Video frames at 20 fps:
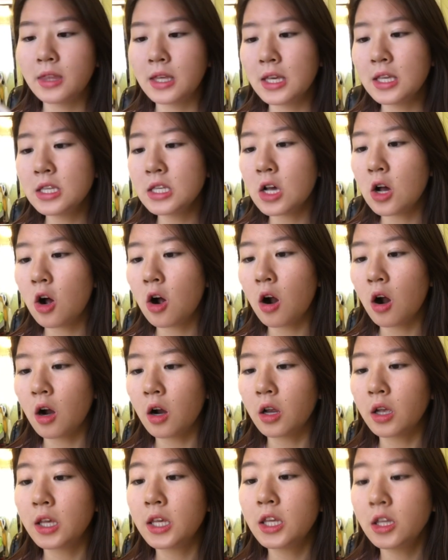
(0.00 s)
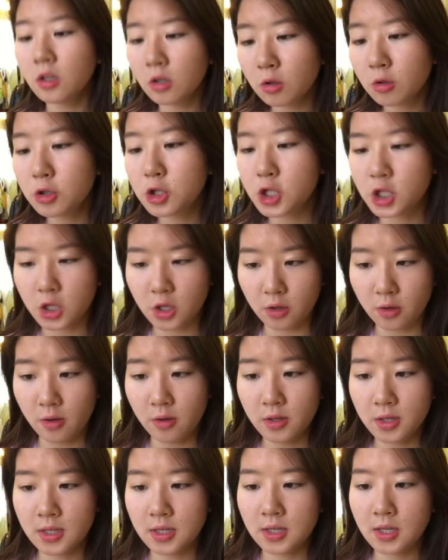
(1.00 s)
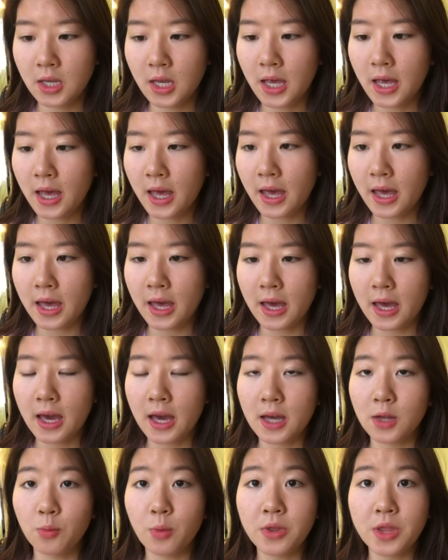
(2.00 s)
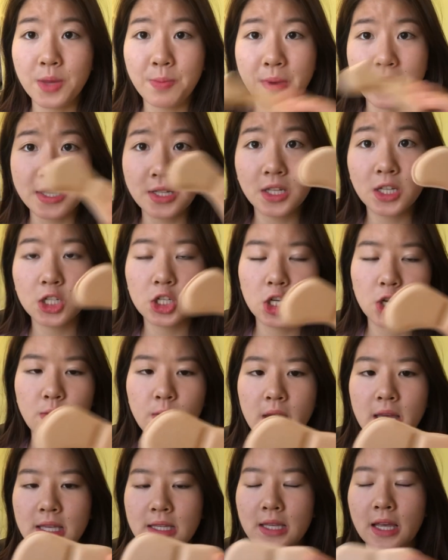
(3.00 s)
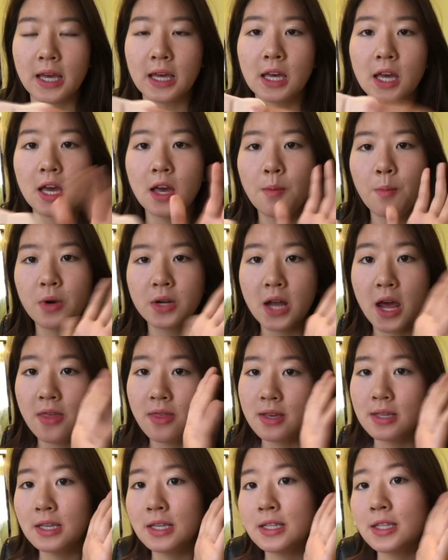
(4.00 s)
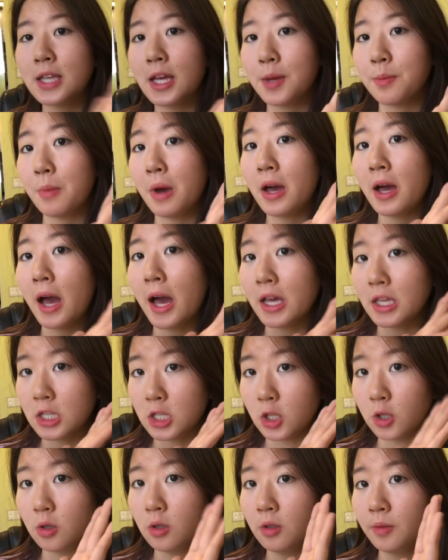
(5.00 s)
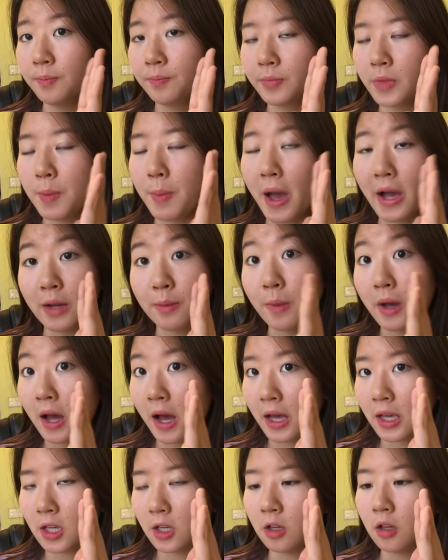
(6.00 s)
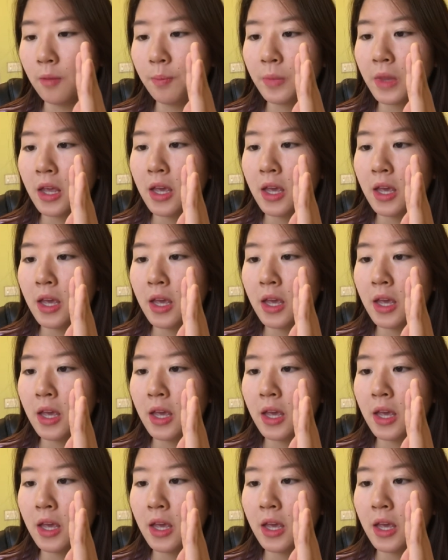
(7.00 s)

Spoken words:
These are heel shields, and what they basically do is like, pretend this is like my high heel, the back of my high heel.